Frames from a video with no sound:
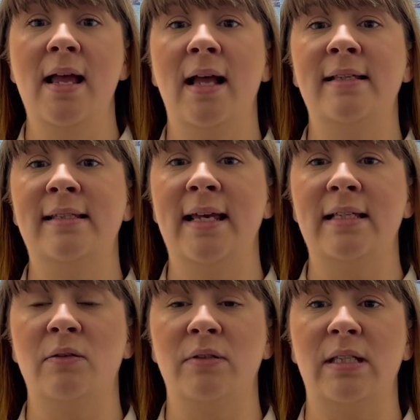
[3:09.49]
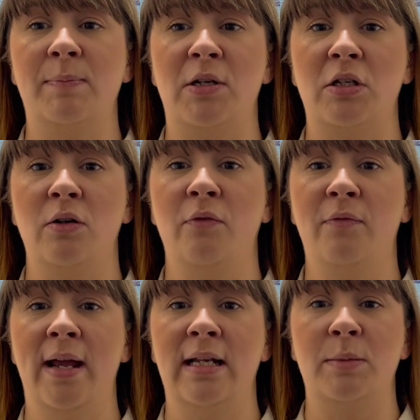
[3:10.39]
and 6 on suspicion of
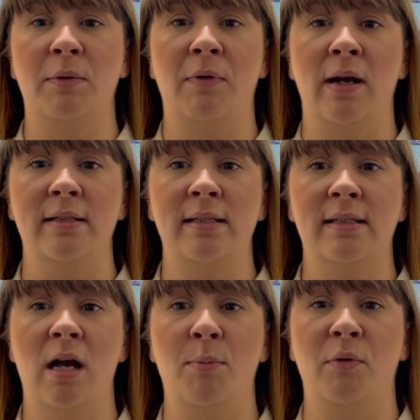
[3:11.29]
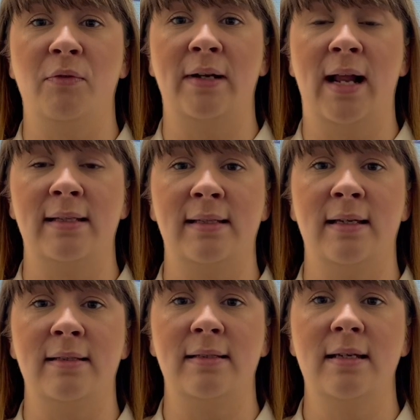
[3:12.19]
failing to provide a sample for
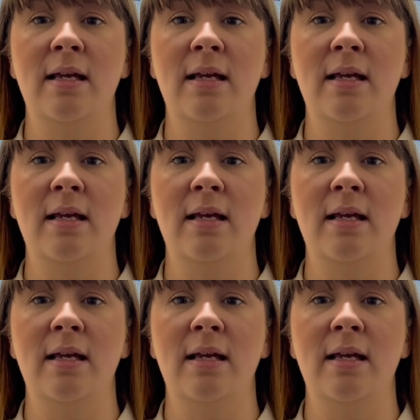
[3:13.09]
analysis.